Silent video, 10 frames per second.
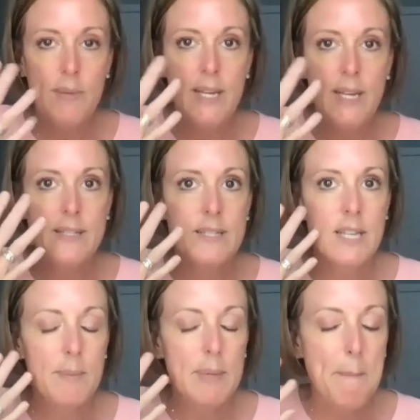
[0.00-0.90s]
minutes, it's
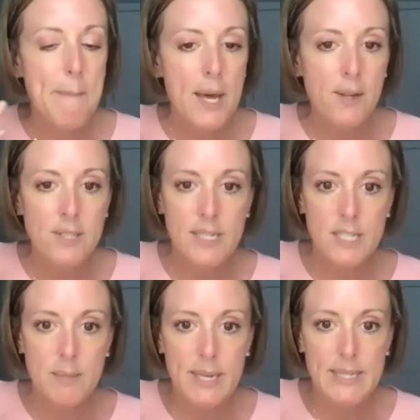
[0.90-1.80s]
going to be melded
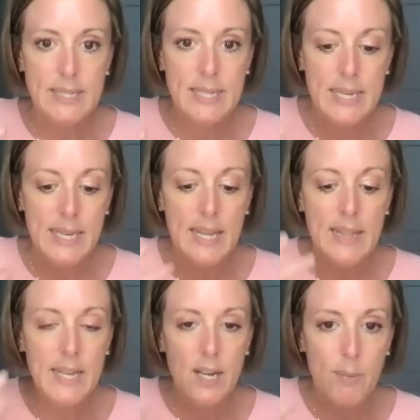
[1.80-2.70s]
into my skin, and
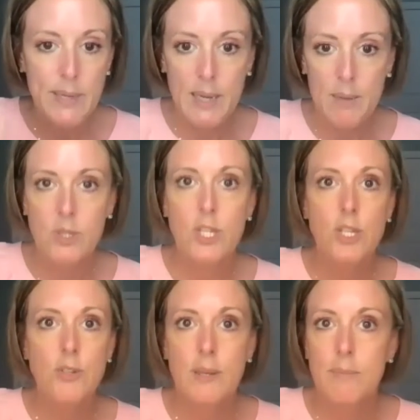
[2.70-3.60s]
then I'll be able to
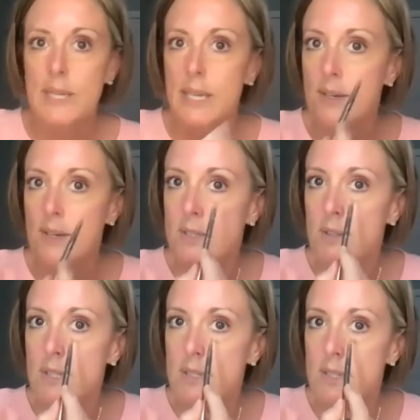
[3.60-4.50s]
do something else. So
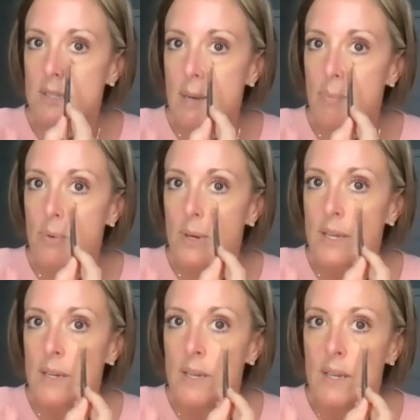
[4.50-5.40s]
this is step
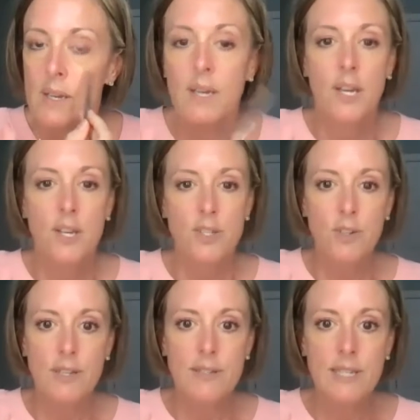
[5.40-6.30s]
one. So
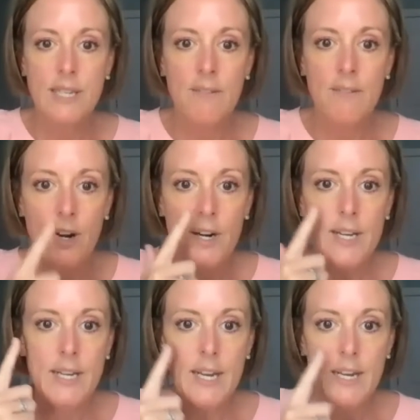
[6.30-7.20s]
you can see I've
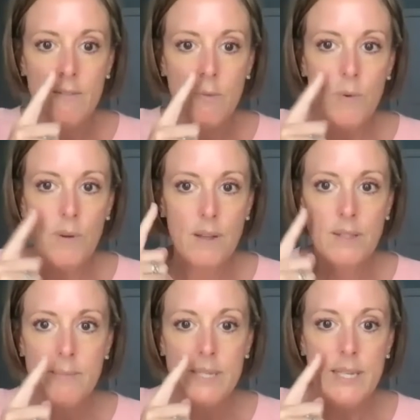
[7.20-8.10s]
already kind of
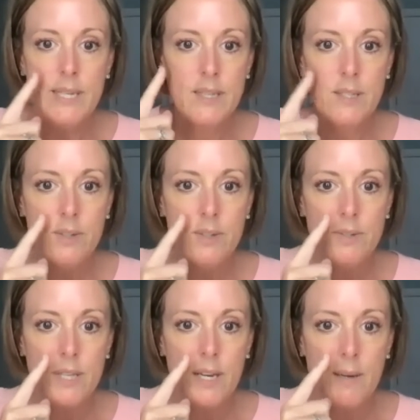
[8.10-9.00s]
eliminated those,